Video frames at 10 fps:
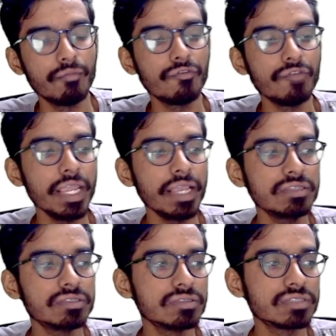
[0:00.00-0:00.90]
Phi
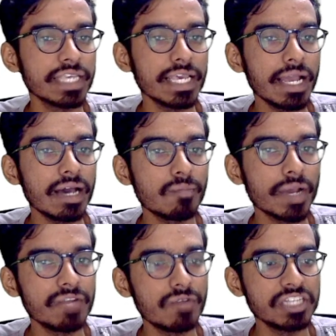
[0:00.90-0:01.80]
is scalar
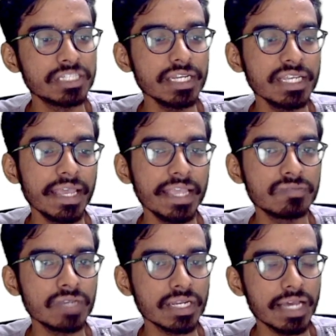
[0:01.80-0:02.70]
point function. A is
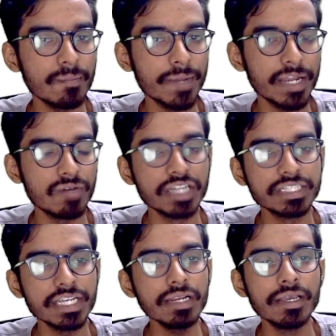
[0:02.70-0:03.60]
vector point
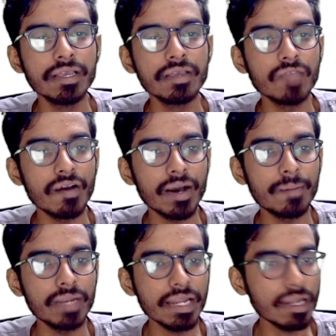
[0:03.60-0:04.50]
function. We have
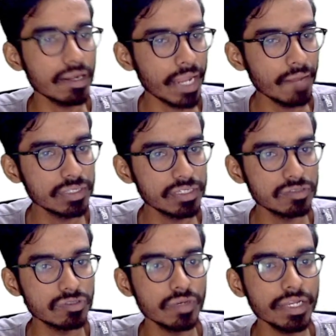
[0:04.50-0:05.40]
applied divergence
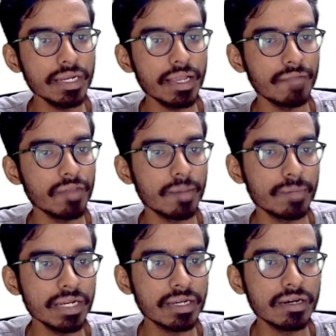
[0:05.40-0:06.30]
to it, and we have
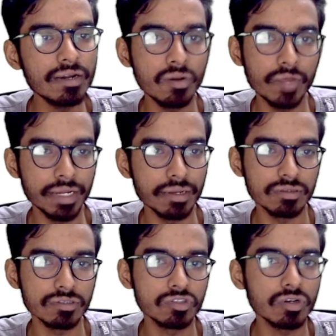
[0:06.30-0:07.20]
applied curl to it.
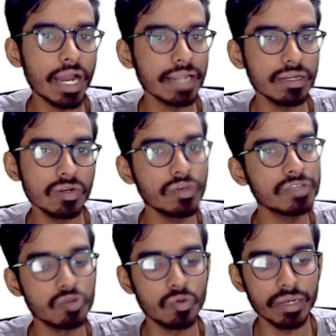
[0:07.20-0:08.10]
So another two
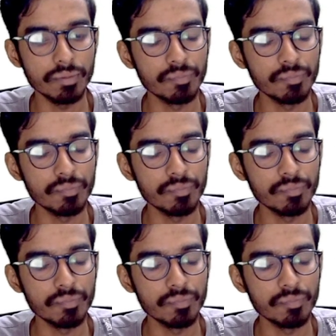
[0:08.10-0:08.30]
is over.